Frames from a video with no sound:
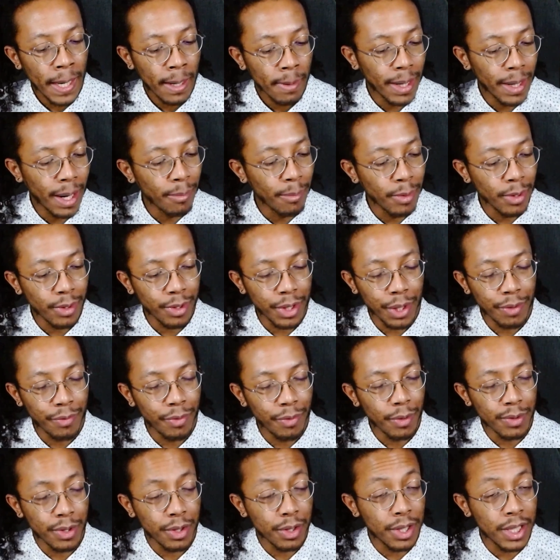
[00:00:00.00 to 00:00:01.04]
really looking
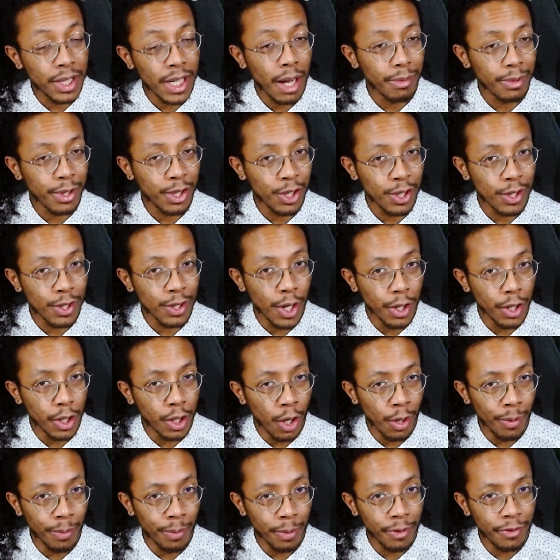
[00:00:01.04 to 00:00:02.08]
forward to see how she's going to
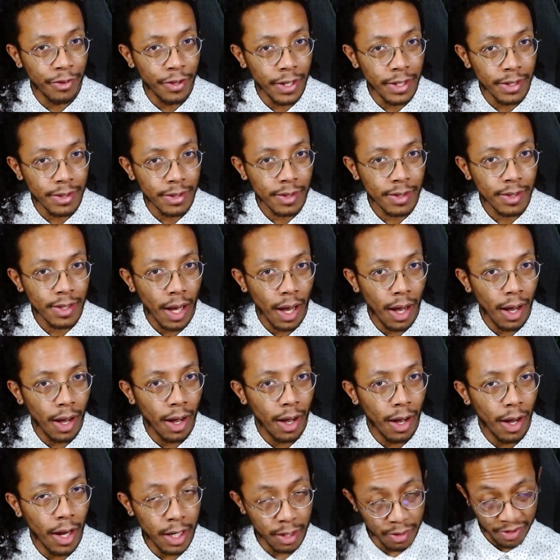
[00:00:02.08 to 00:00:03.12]
cope with this,
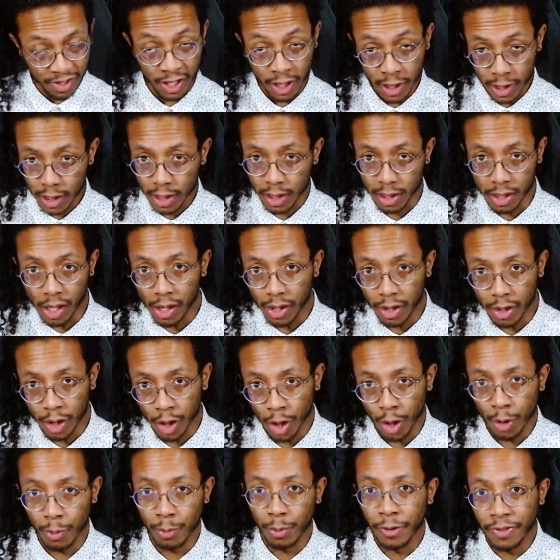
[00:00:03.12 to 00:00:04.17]
if she is going to
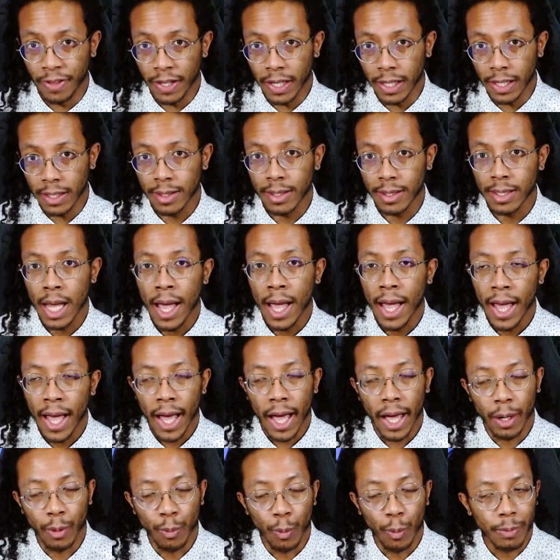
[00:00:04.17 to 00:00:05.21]
cope with this,
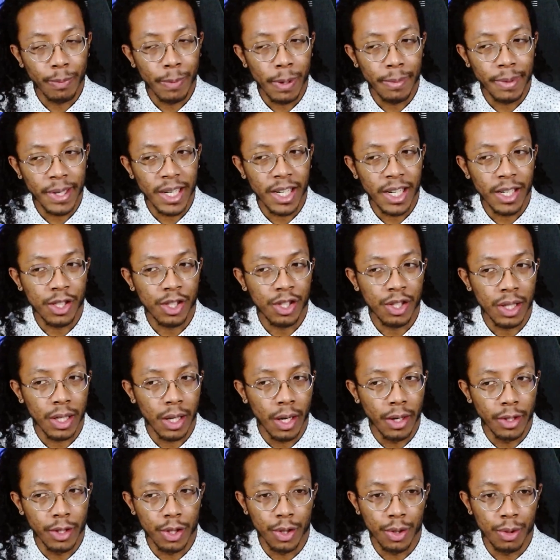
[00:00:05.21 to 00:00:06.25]
and what maybe is she
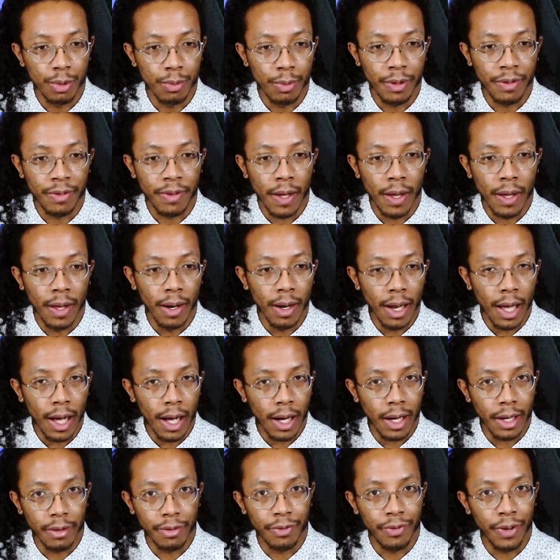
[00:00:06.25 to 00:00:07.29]
going to do with her
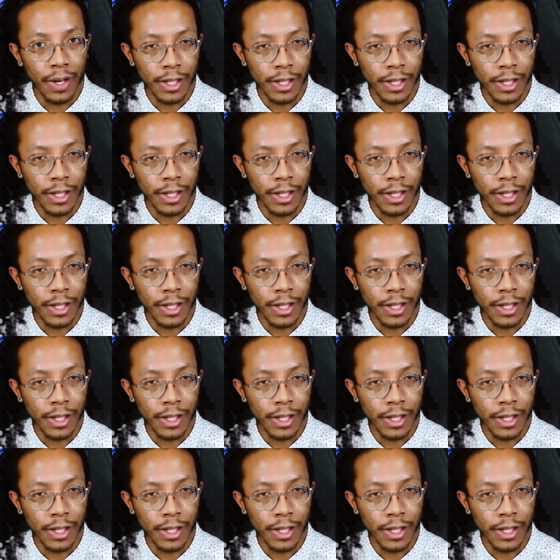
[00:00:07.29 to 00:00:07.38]
life.